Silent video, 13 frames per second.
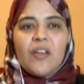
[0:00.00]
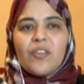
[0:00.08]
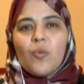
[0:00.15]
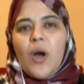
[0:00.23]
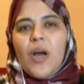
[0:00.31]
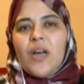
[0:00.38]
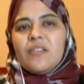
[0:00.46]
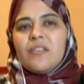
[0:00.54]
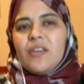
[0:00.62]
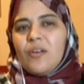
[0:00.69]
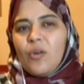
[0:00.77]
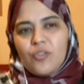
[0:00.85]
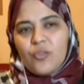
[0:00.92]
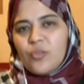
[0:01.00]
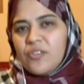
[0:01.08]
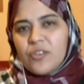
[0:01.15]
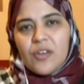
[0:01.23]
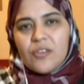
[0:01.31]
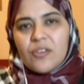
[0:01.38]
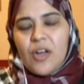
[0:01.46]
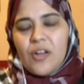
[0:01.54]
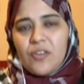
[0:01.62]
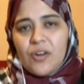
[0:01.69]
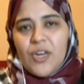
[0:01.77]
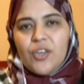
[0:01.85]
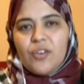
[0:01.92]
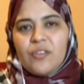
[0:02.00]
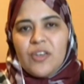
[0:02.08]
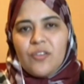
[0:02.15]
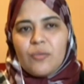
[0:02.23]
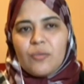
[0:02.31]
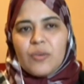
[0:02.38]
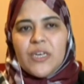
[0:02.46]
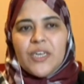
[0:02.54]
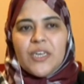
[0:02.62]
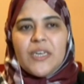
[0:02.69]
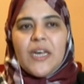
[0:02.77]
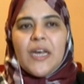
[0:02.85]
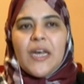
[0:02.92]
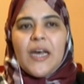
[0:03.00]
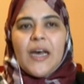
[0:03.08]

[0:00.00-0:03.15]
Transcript: Otherwise, they also discussed other issues in the region,